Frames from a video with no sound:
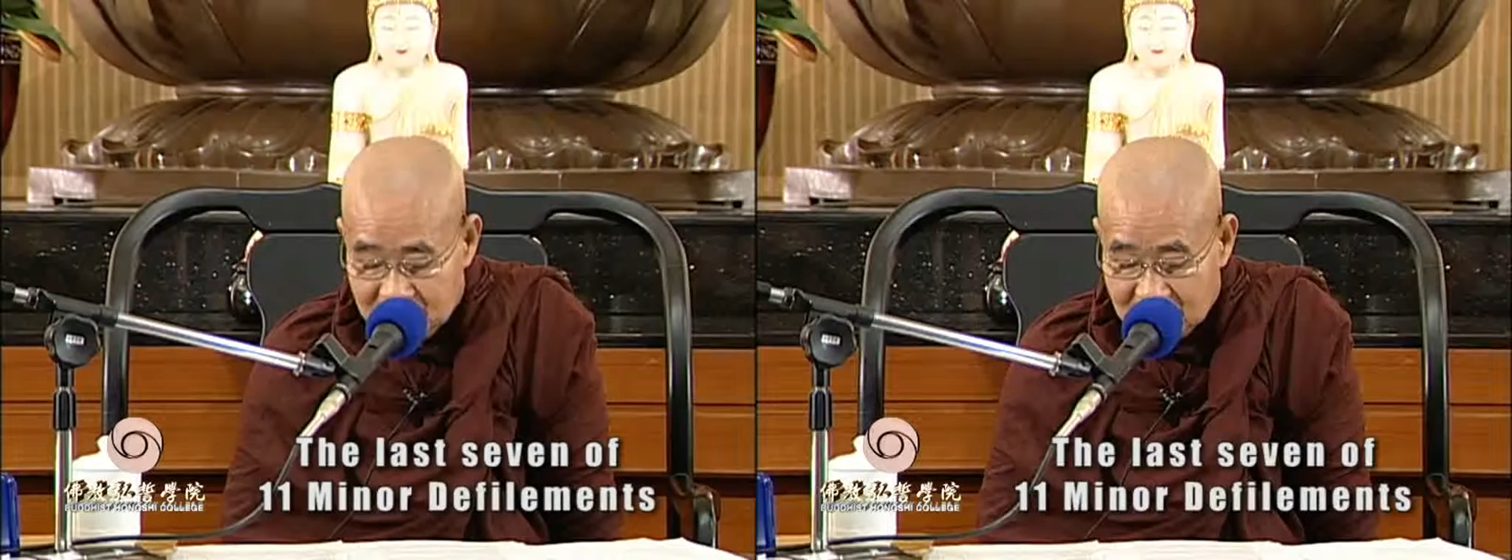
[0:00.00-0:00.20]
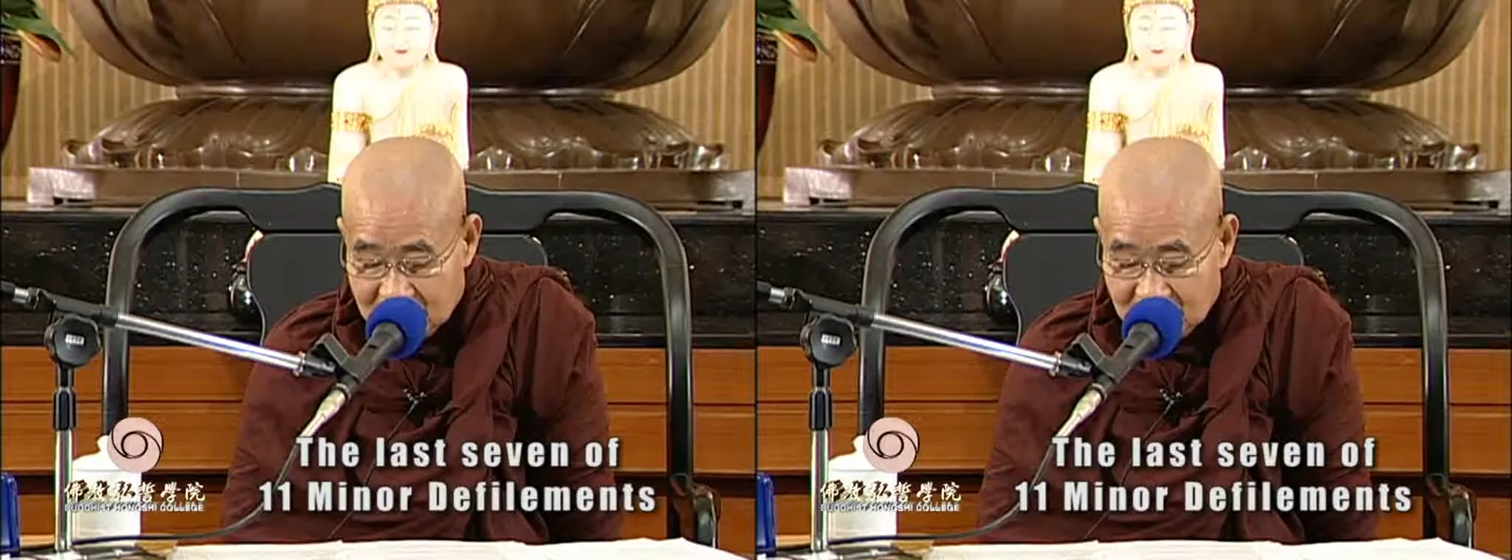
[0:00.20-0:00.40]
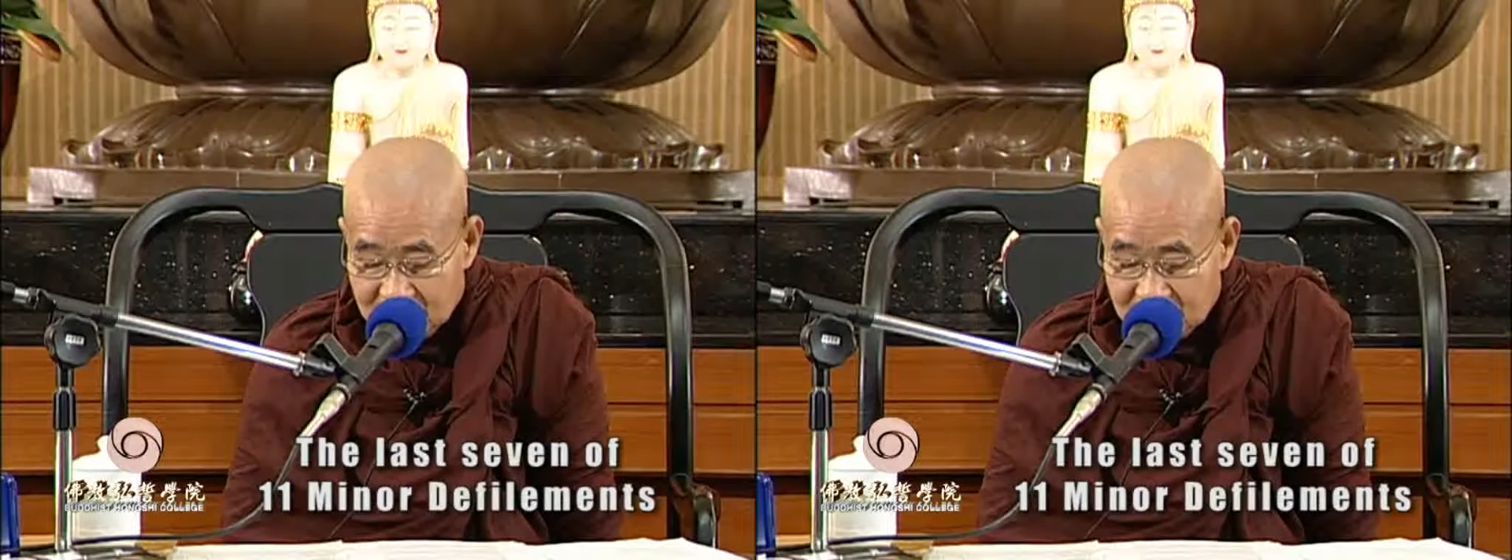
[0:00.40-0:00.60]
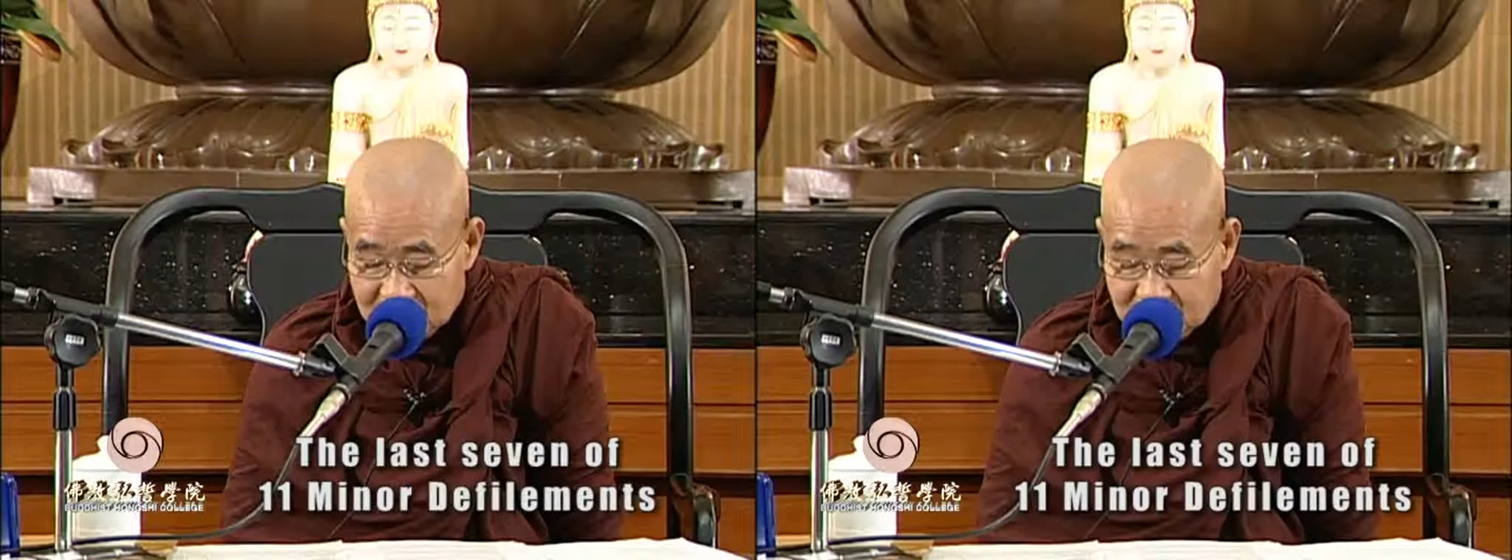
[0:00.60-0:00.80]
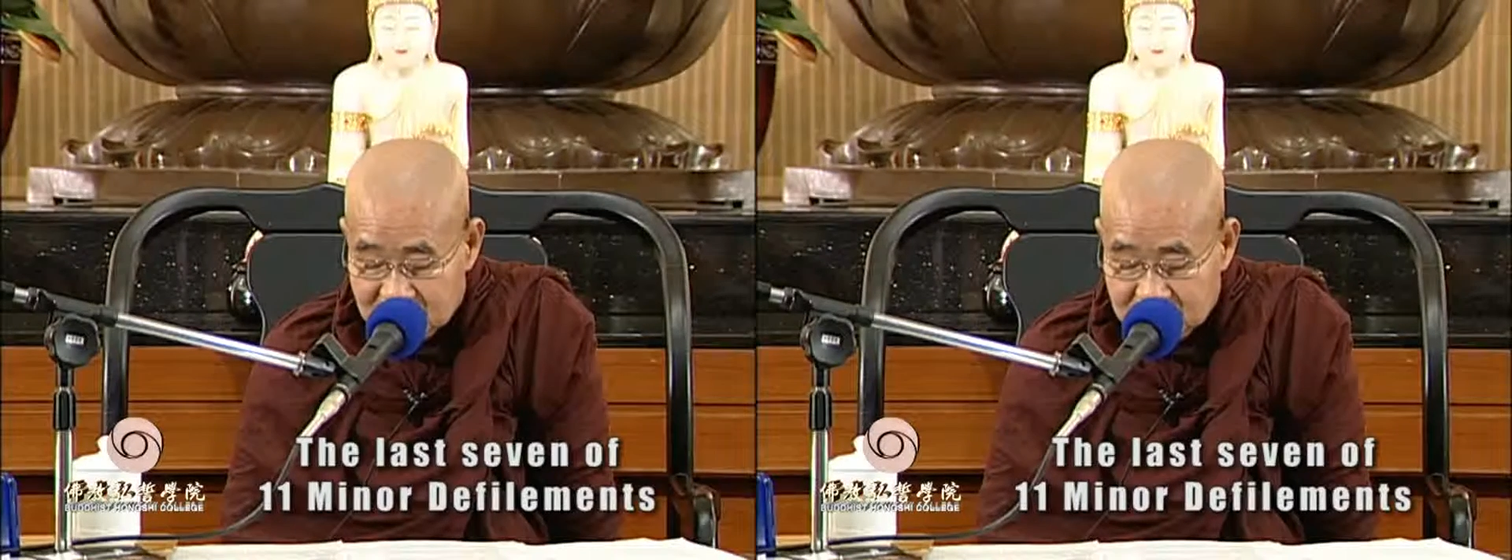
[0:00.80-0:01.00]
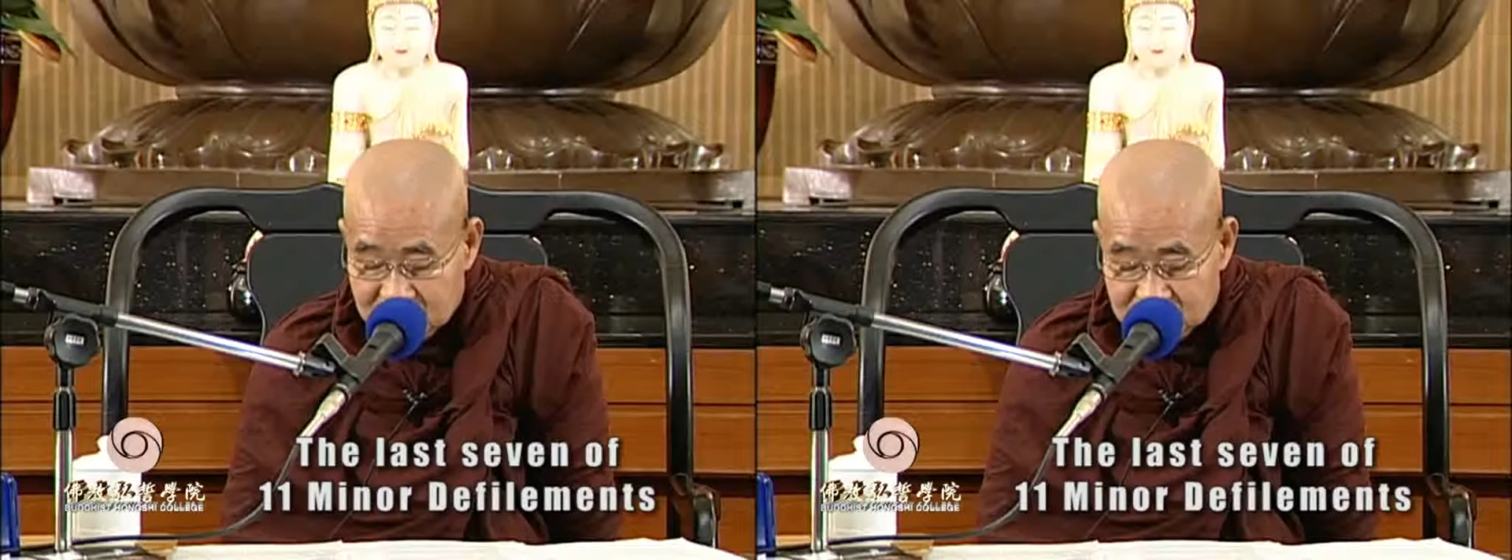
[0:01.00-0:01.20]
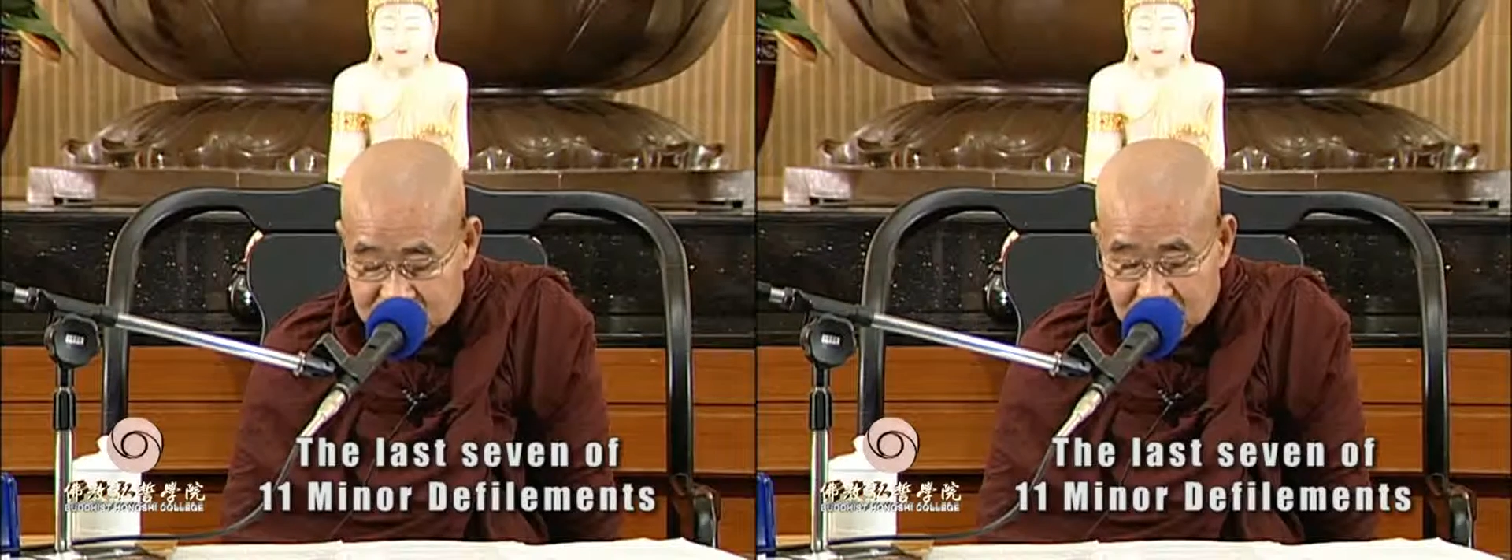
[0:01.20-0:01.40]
I only try to see